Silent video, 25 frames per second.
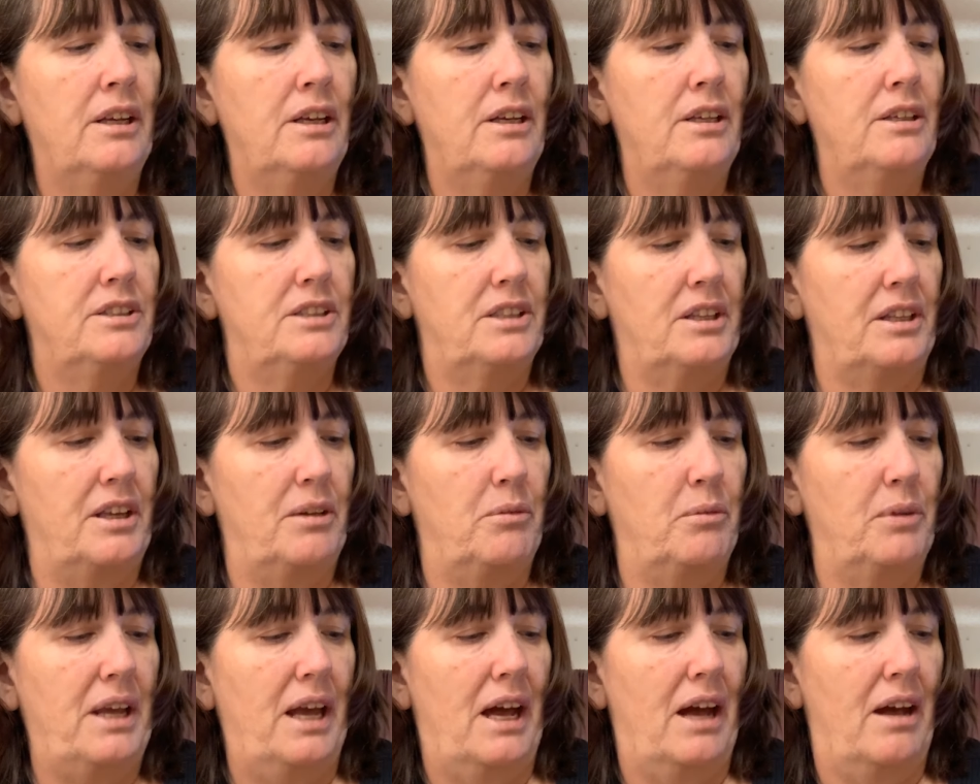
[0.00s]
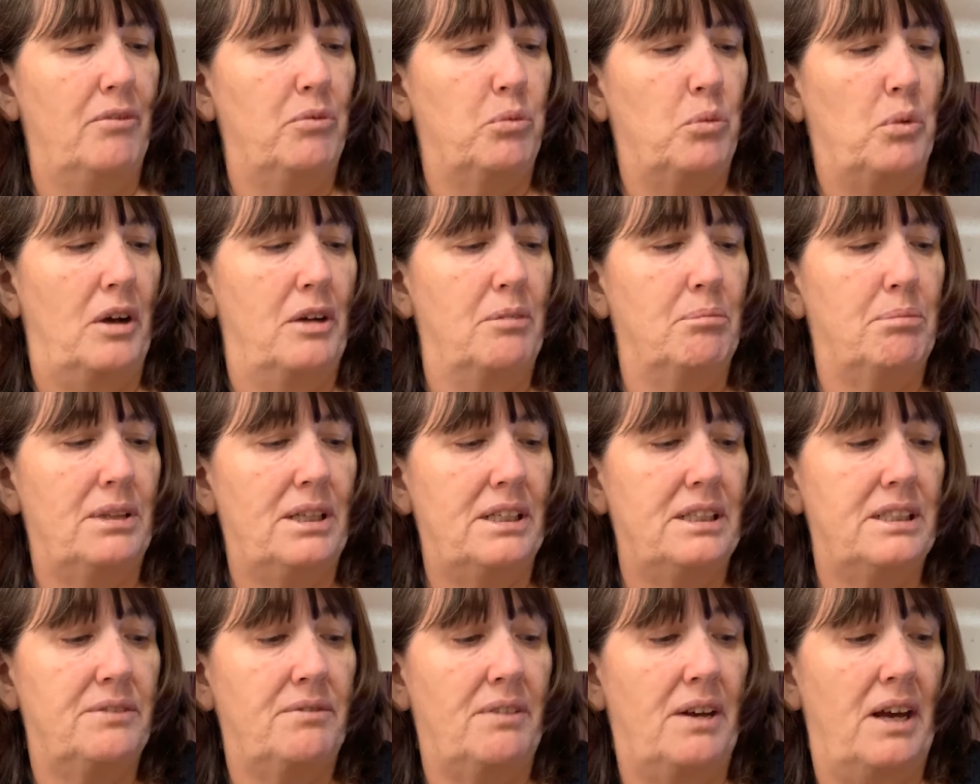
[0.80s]
So then we have 1
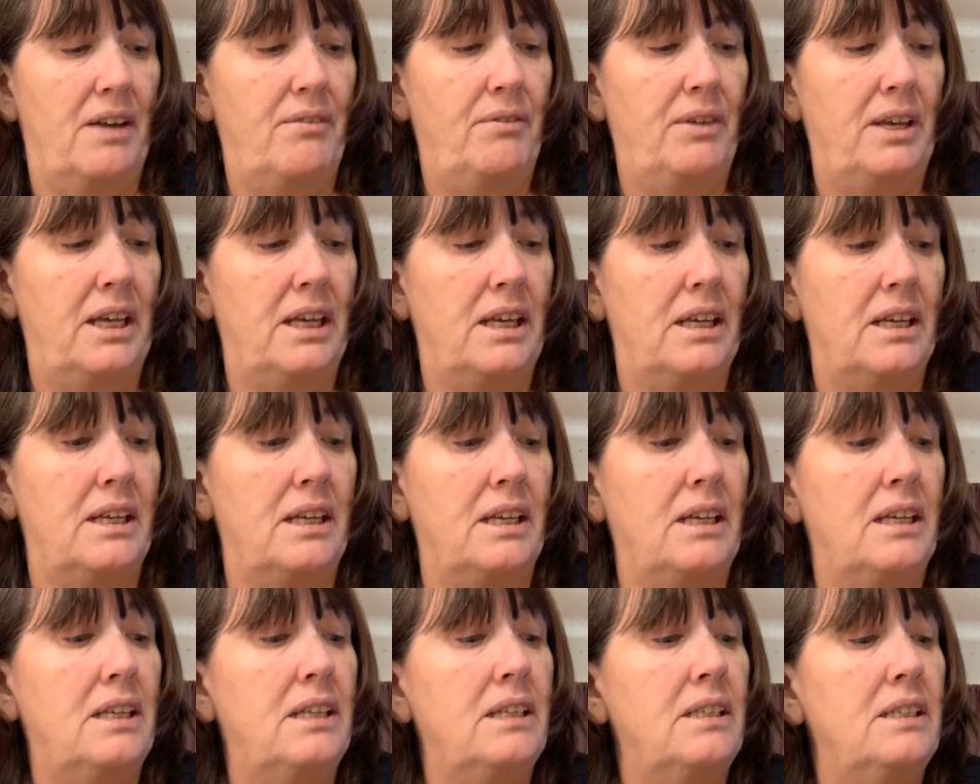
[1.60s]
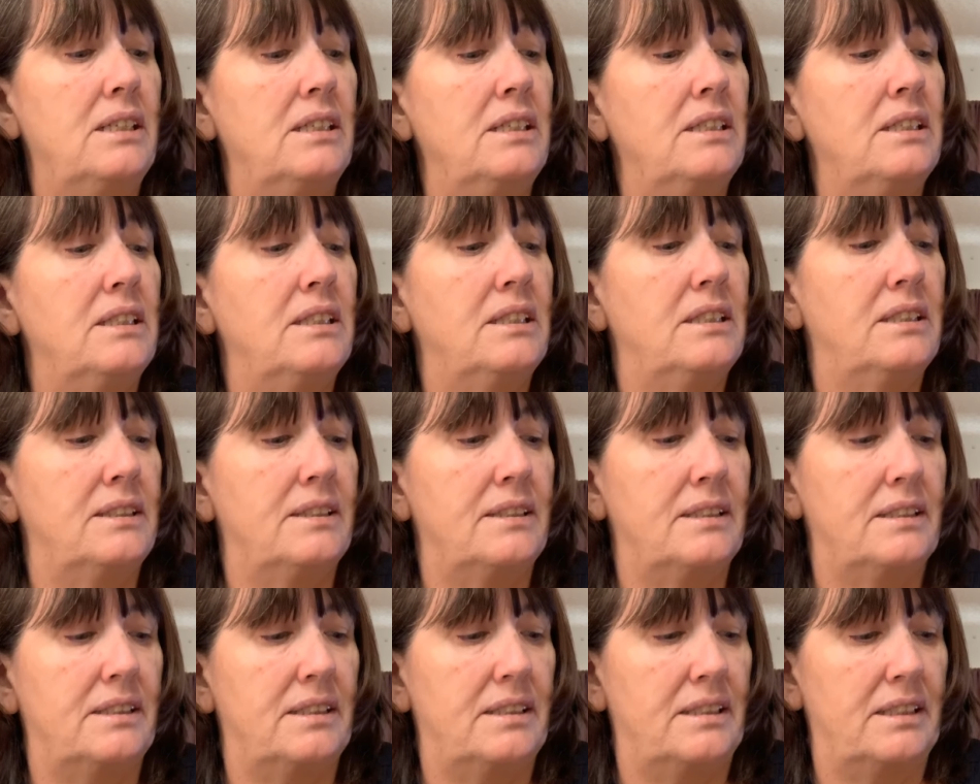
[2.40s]
plus 5 is
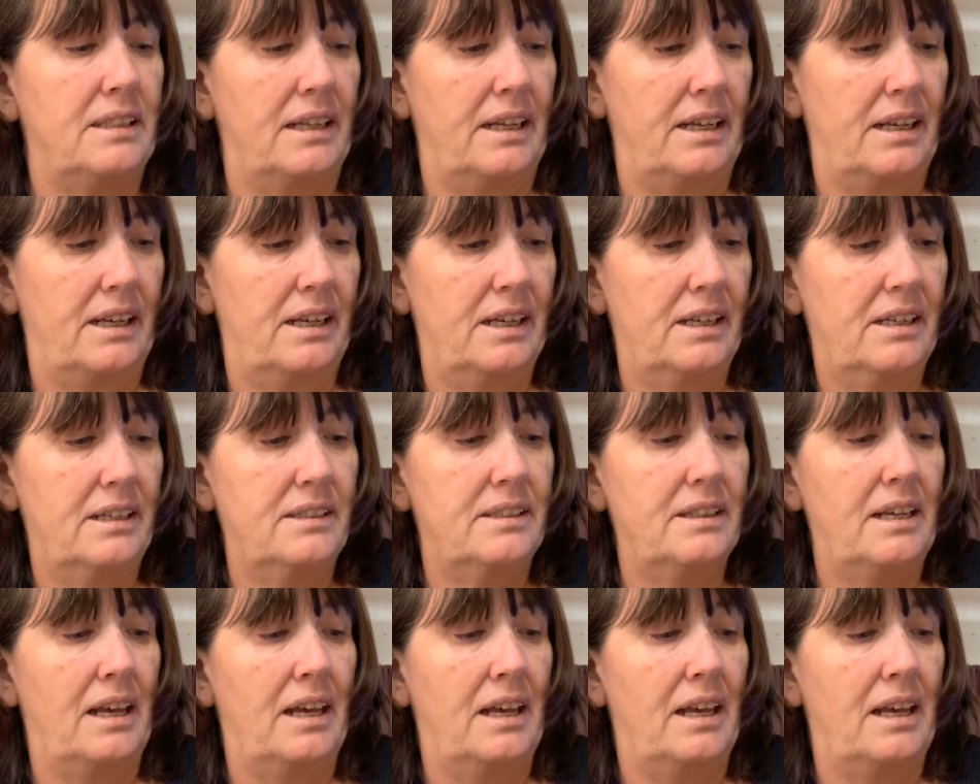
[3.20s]
6.